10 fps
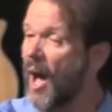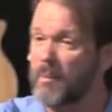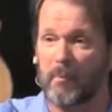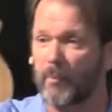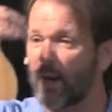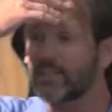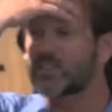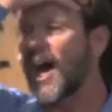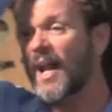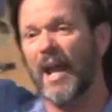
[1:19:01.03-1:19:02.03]
I mean, praise
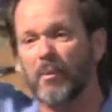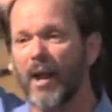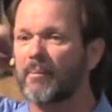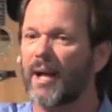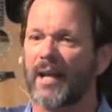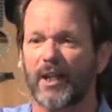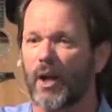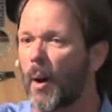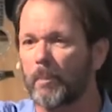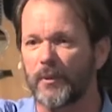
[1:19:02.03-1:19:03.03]
God, Abraham got to
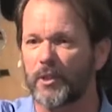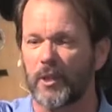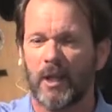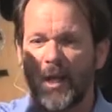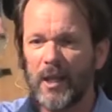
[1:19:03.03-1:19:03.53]
go up into the,